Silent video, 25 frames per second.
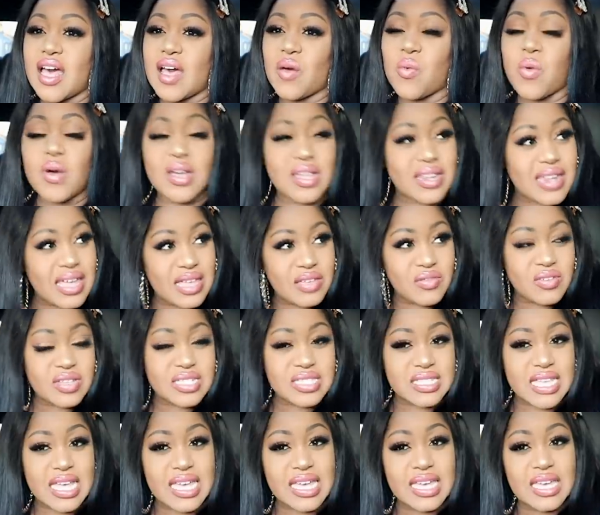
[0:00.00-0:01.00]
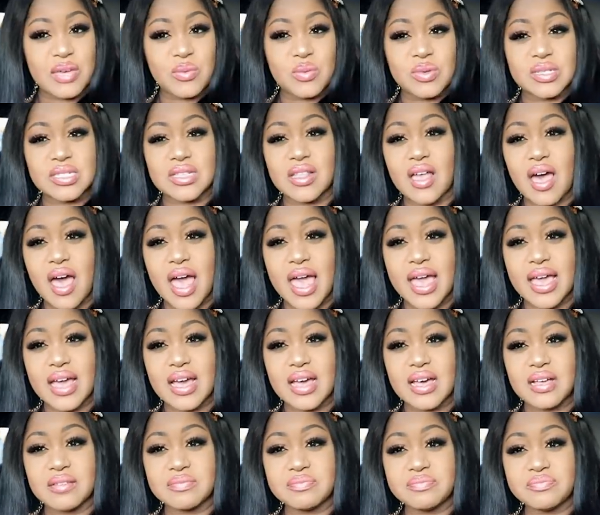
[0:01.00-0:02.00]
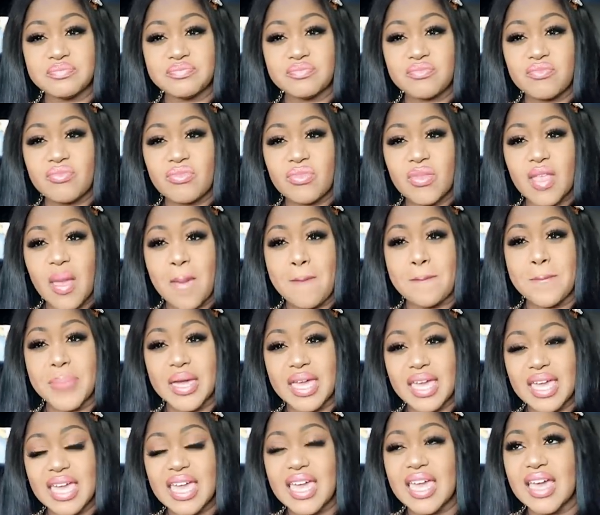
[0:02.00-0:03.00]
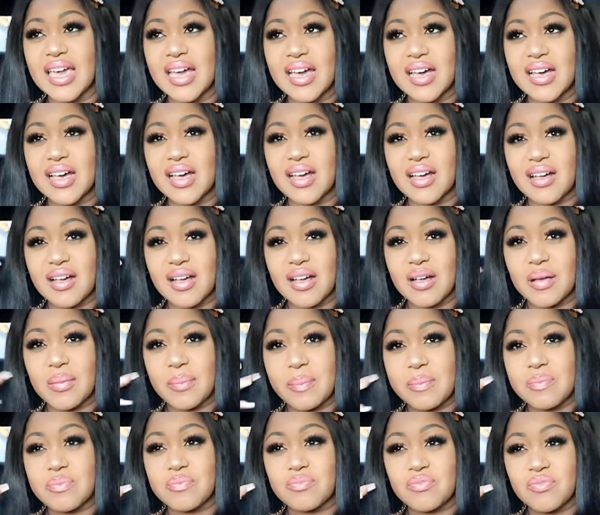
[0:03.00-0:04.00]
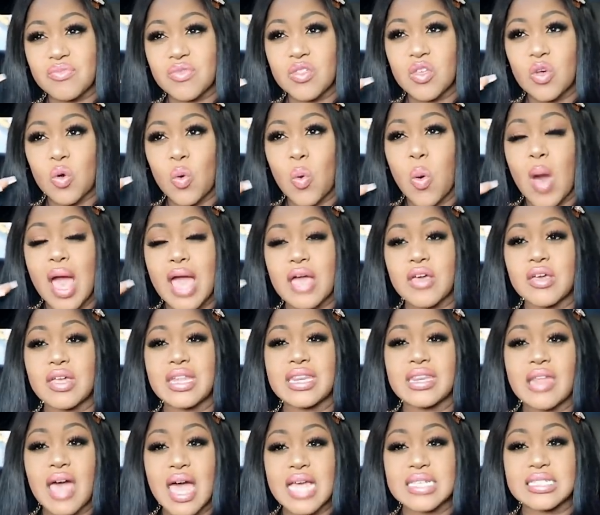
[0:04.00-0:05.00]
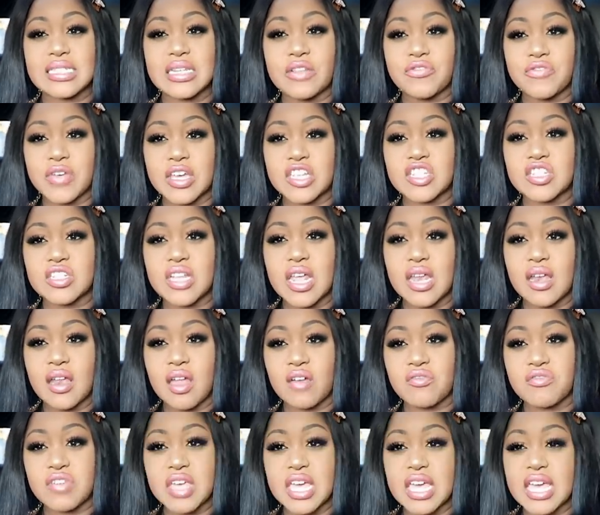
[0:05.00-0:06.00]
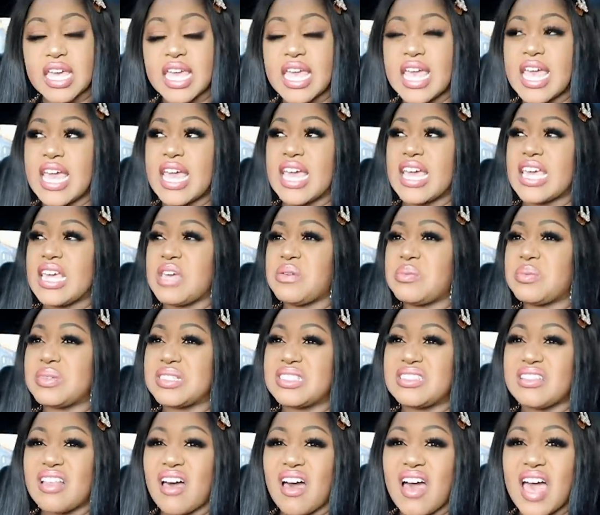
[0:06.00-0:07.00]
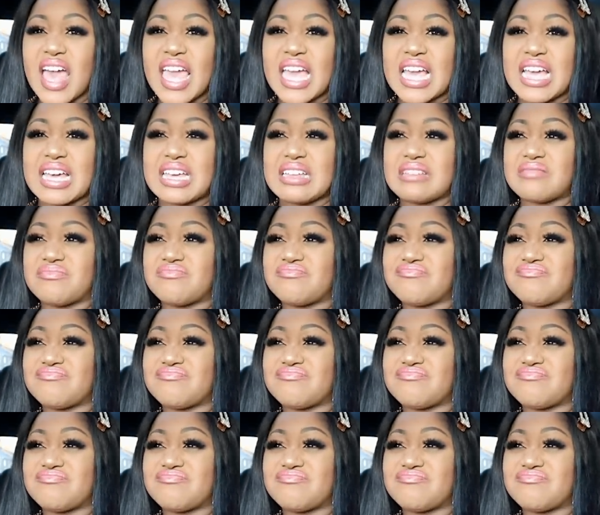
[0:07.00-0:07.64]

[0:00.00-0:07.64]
what can I even say? He was like being quite nice and affectionate and loving. He was like,